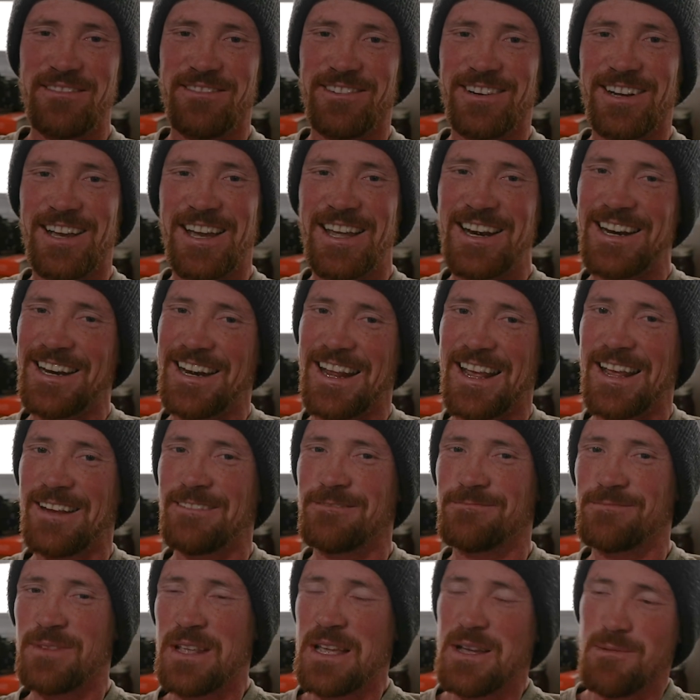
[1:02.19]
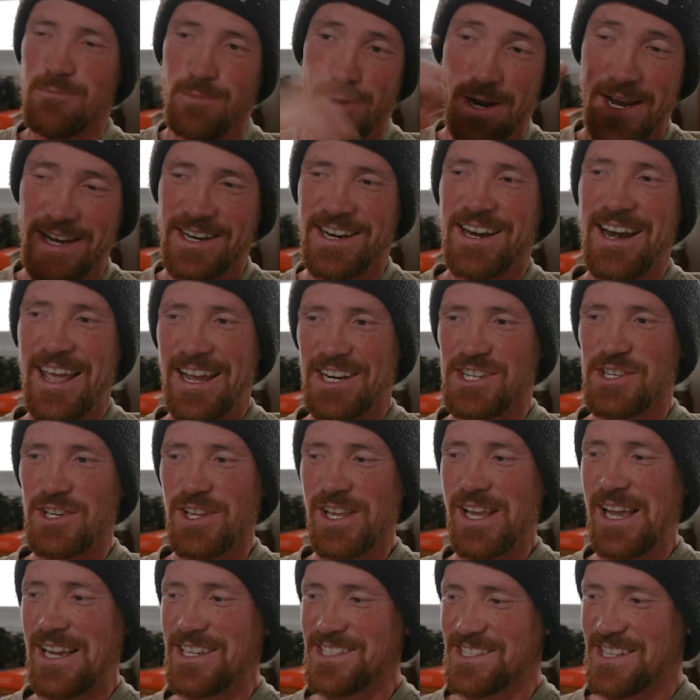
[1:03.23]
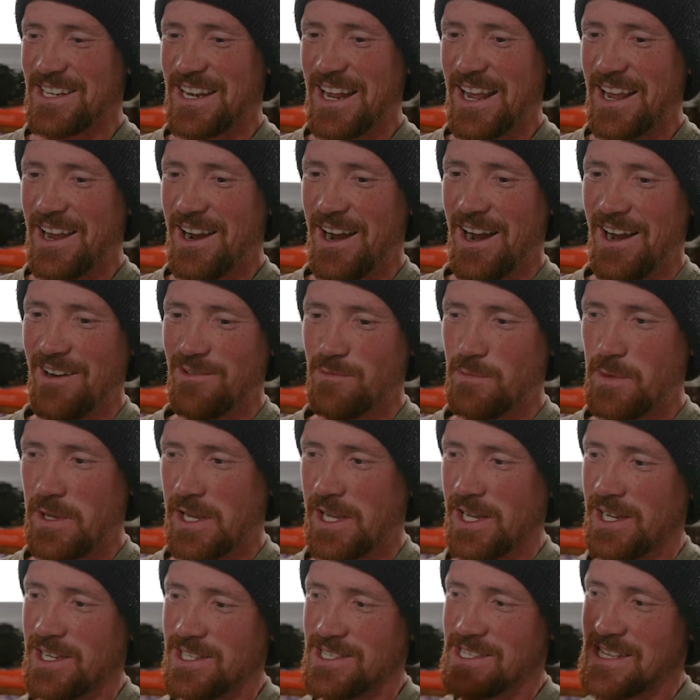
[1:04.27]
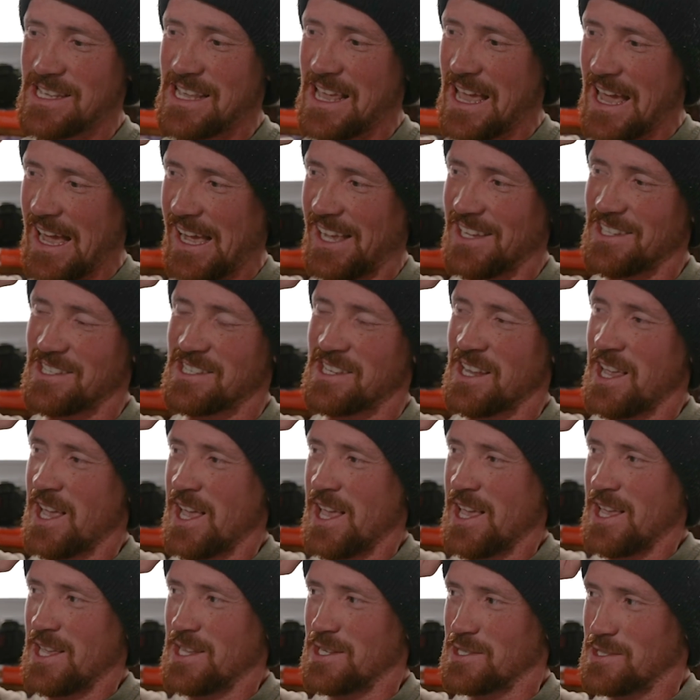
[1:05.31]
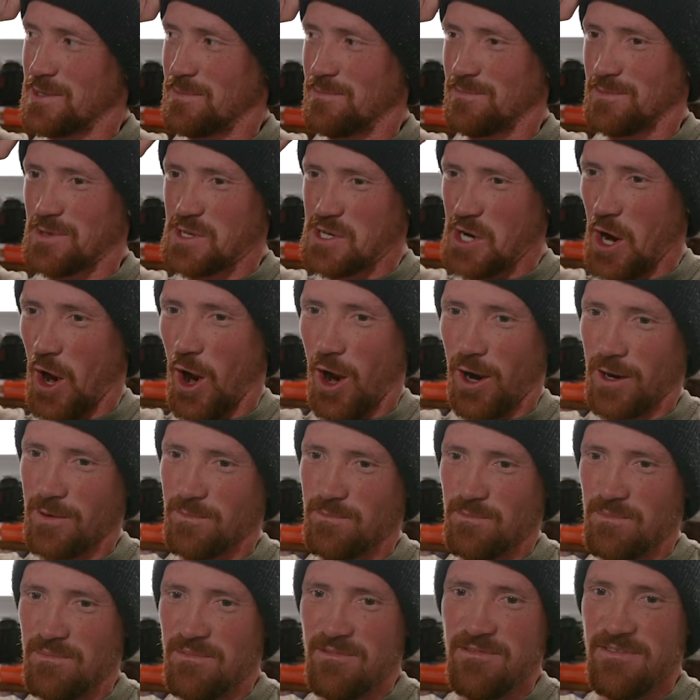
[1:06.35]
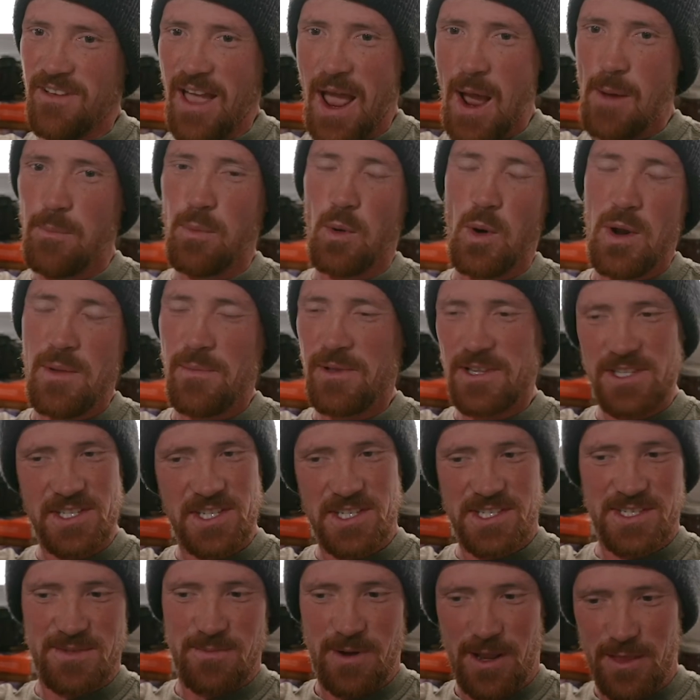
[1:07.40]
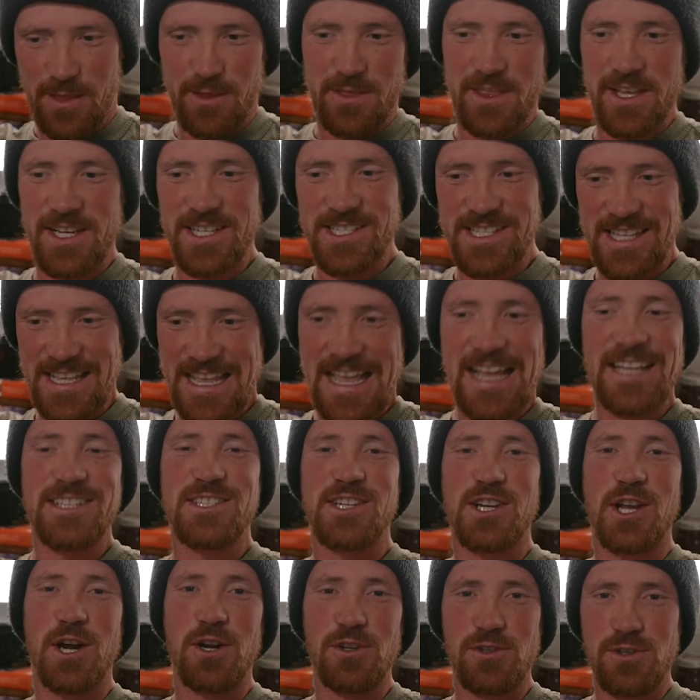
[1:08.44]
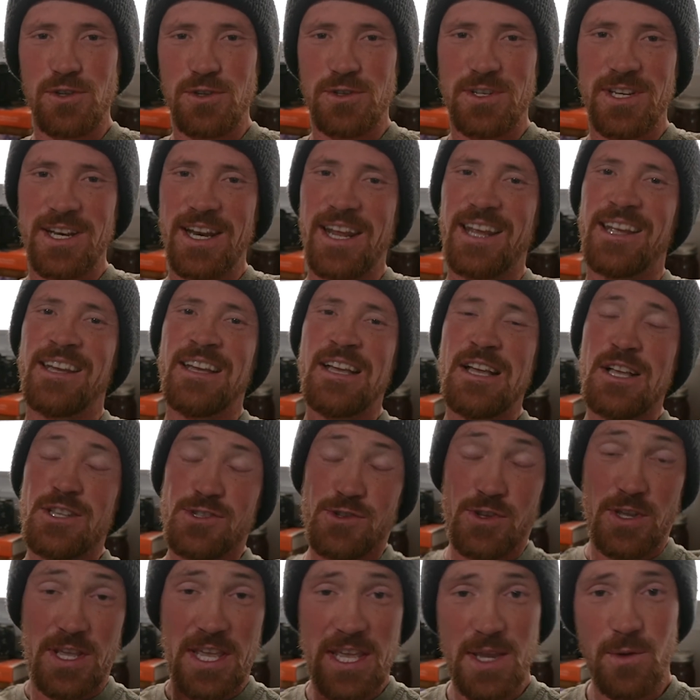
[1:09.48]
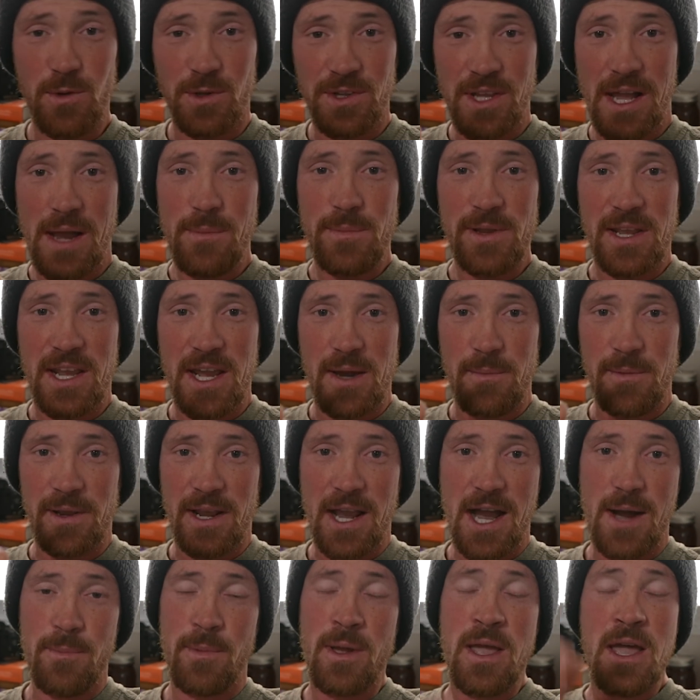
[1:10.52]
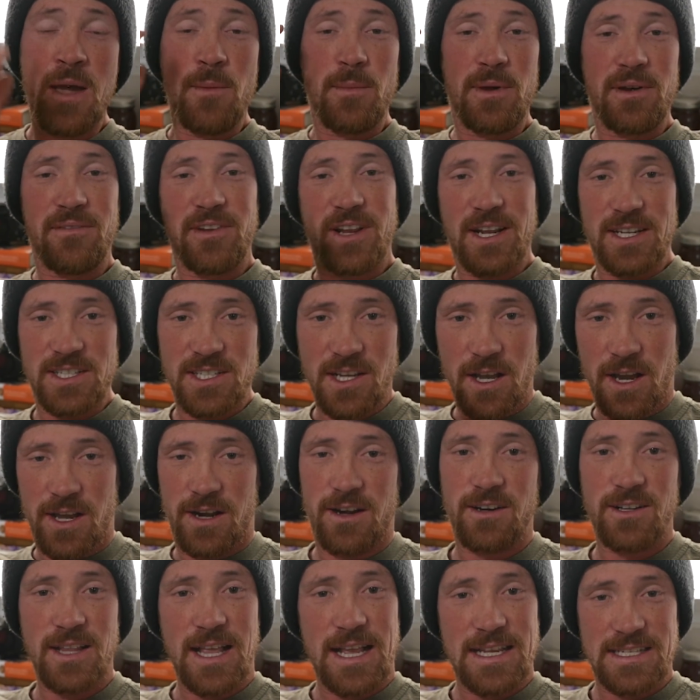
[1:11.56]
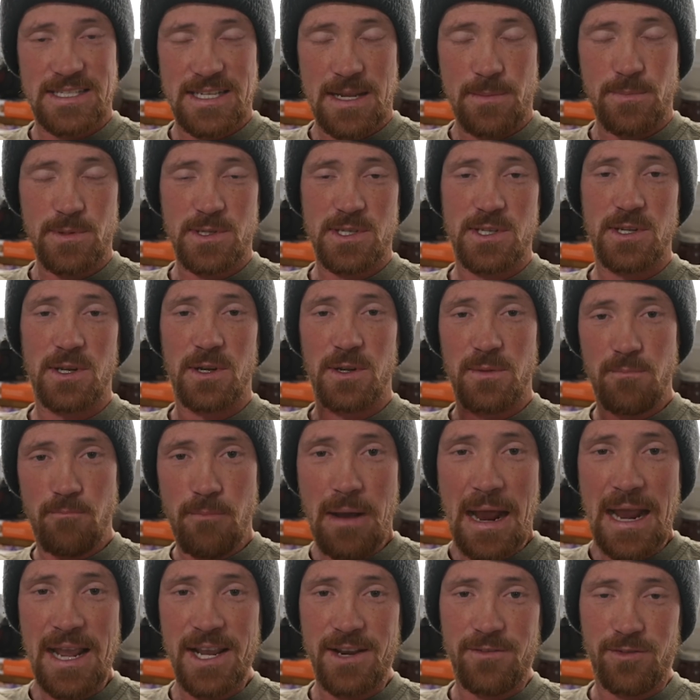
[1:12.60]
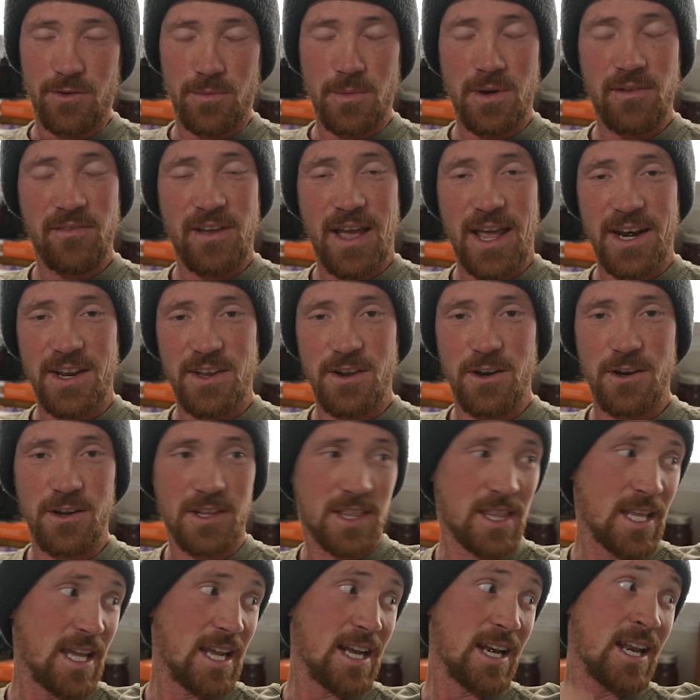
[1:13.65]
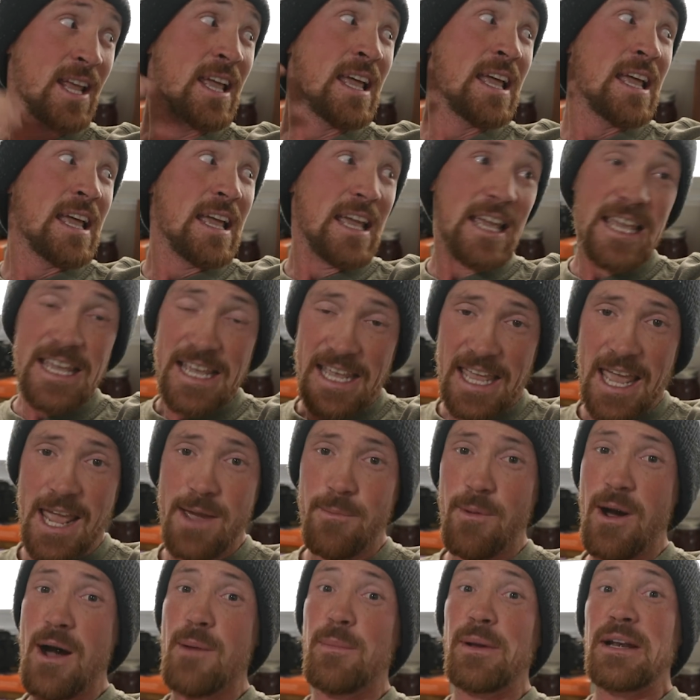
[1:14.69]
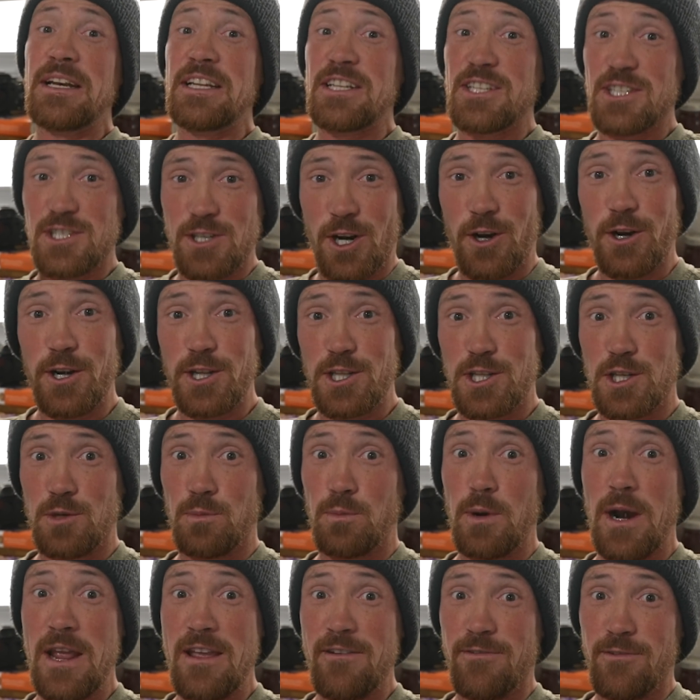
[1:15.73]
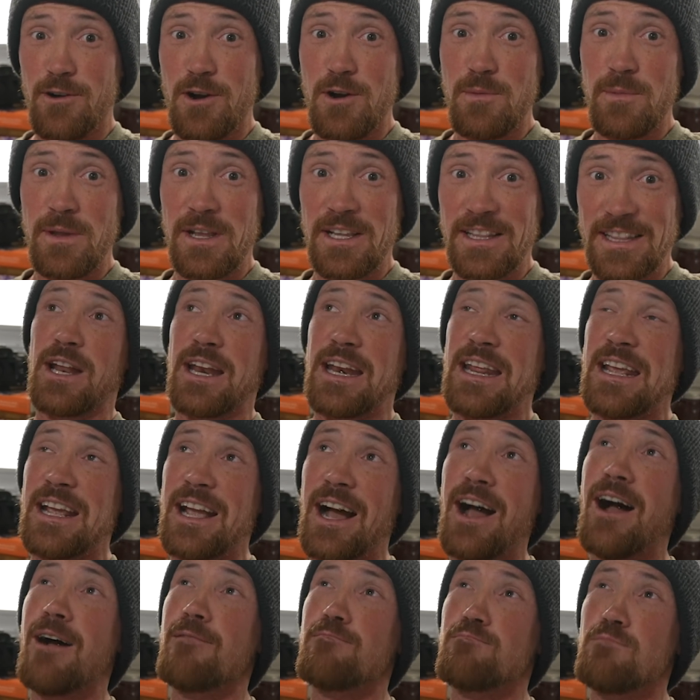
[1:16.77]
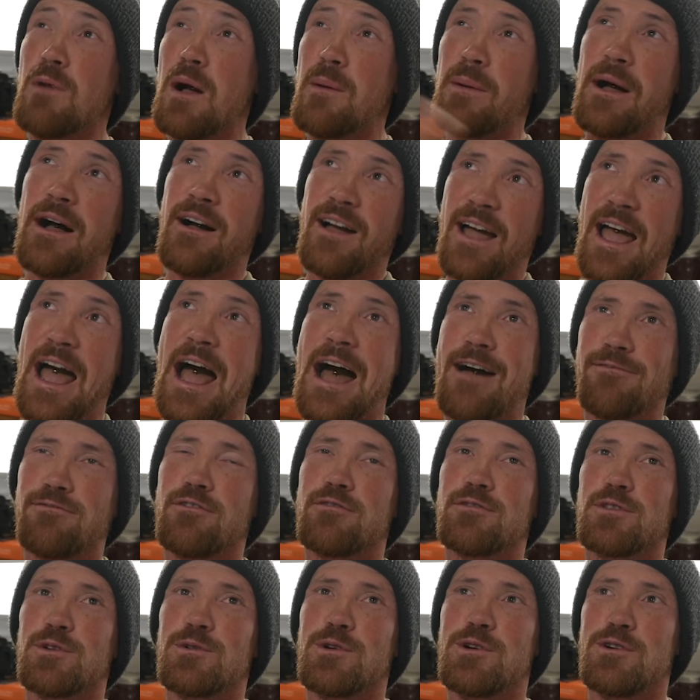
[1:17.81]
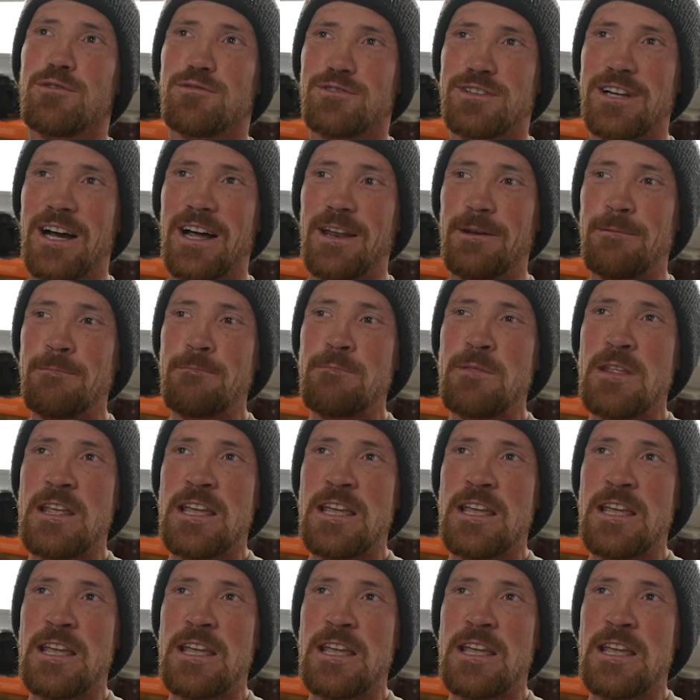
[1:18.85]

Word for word: different kind of day. Brandon actually has the day off because he has some dog vet appointments and some other things that he has to go to today, so he will not be coming up. But if you guys caught our last episode, Mike from Nevada Urethane, he came up and he started spray foaming, and he got about half of the roof done.